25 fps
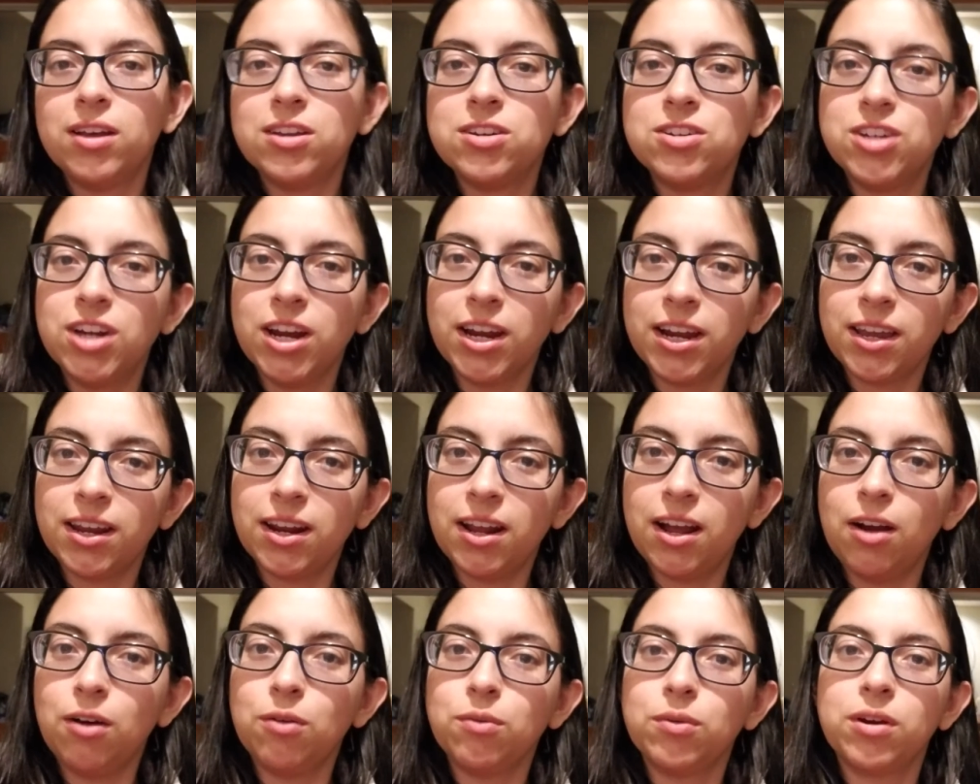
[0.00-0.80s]
check it
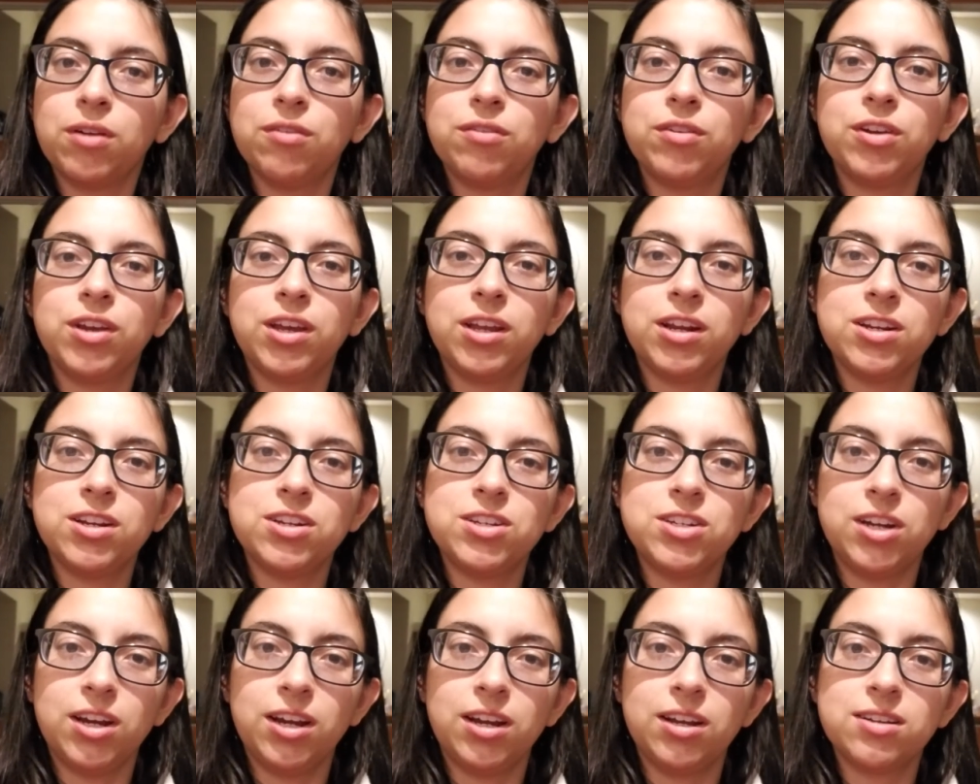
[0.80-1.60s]
out whenever you get a
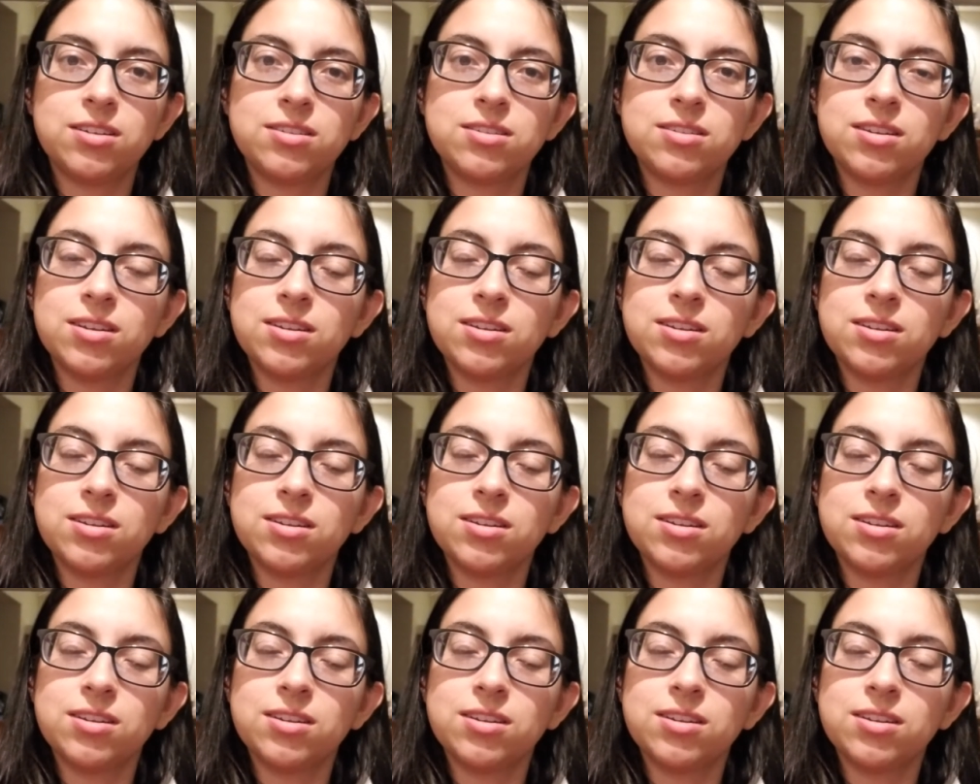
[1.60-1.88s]
chance.